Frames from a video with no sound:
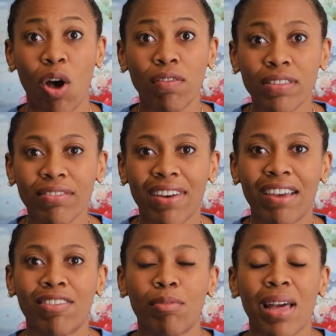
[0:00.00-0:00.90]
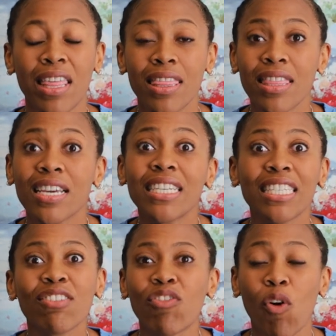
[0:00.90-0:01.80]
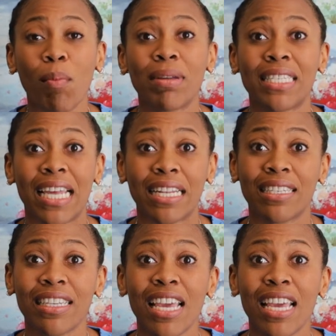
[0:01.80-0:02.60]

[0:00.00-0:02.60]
of survival by 34%.